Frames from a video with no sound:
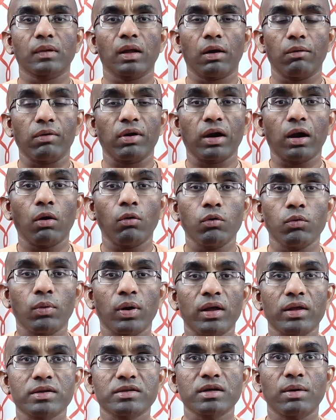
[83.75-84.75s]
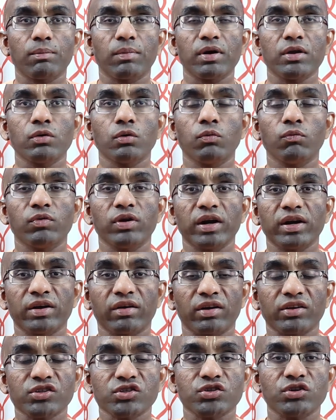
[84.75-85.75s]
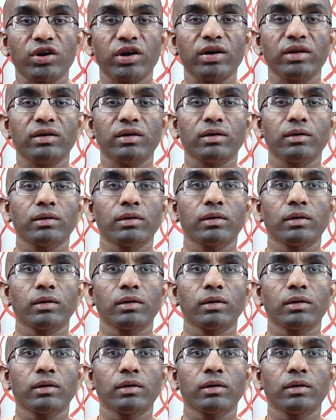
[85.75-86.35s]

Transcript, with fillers: our loved one, somebody whom we had trusted.